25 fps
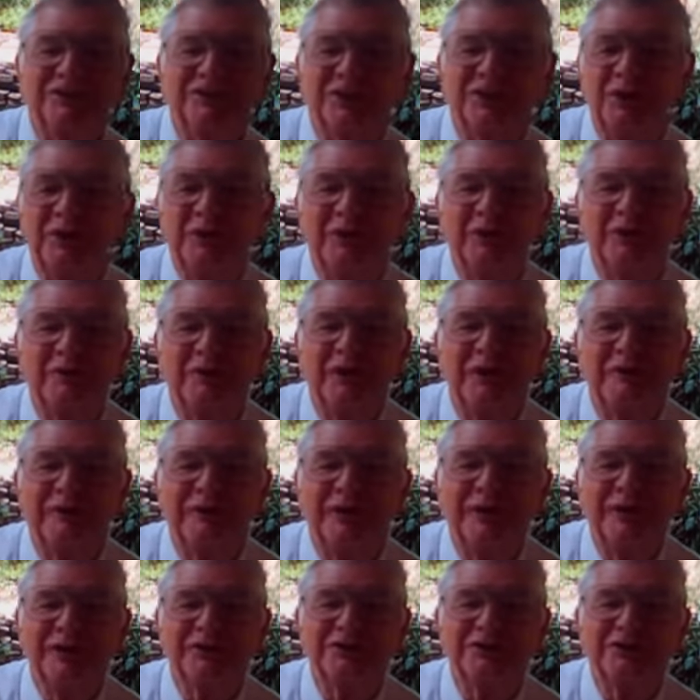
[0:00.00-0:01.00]
at John in
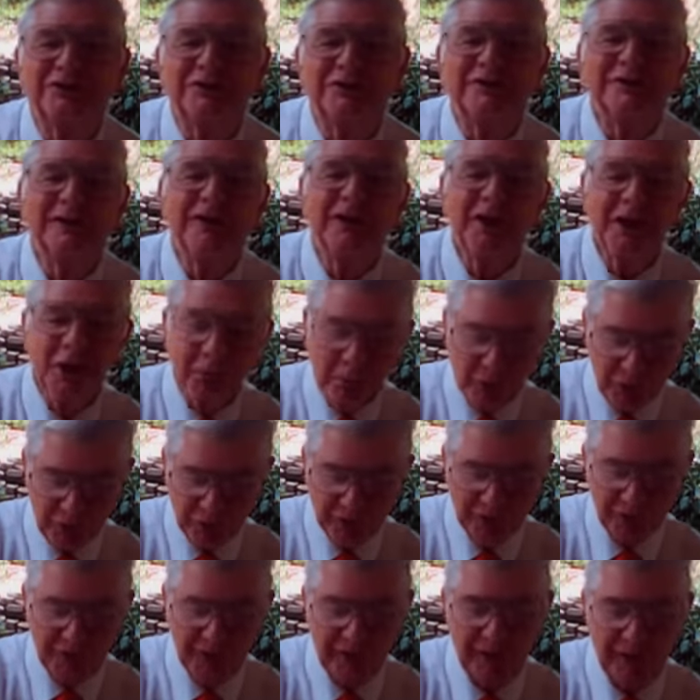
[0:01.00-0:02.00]
Revelation.
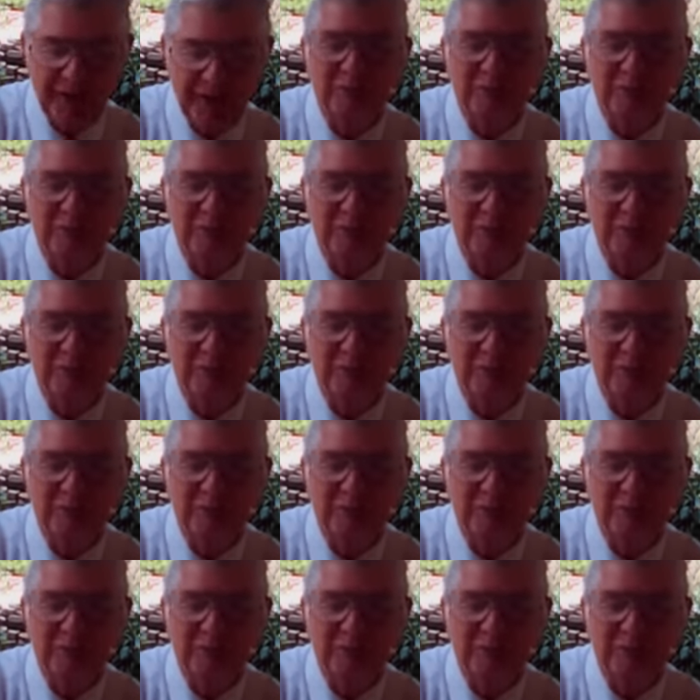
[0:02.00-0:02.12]
We're looking